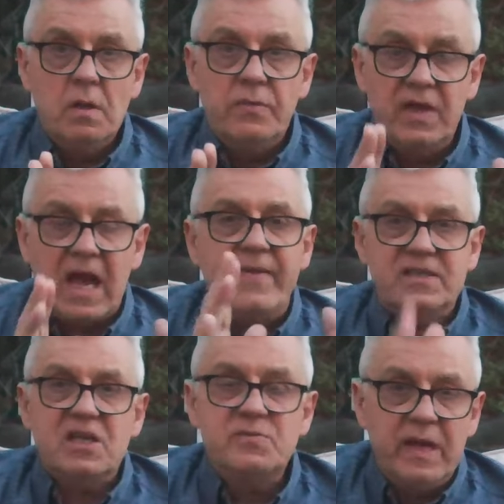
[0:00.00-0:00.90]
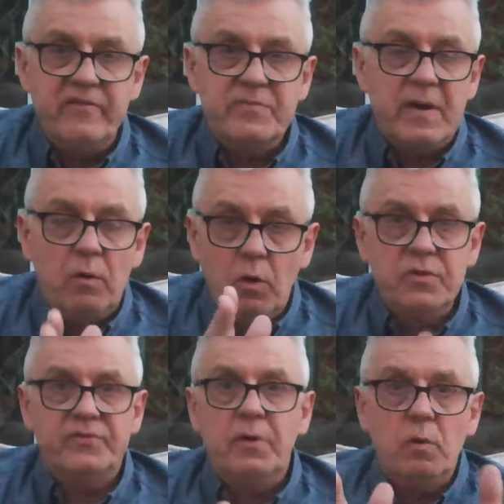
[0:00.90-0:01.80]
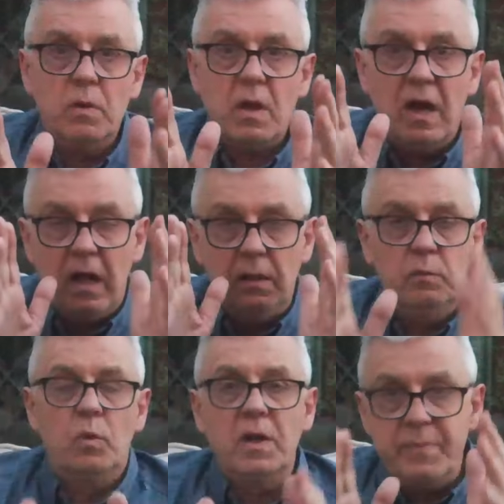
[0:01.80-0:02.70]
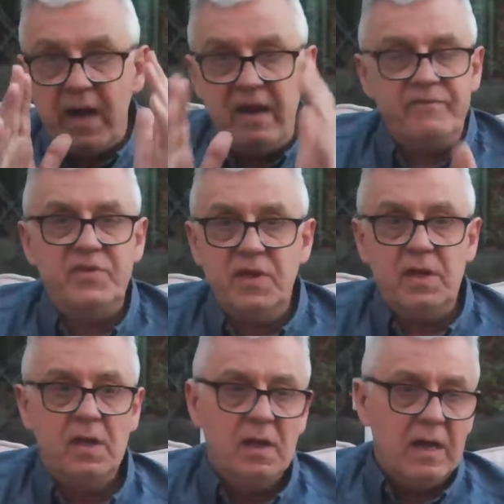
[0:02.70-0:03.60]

the guy that's asked me give them out, other folk, I'll want to bet on everything.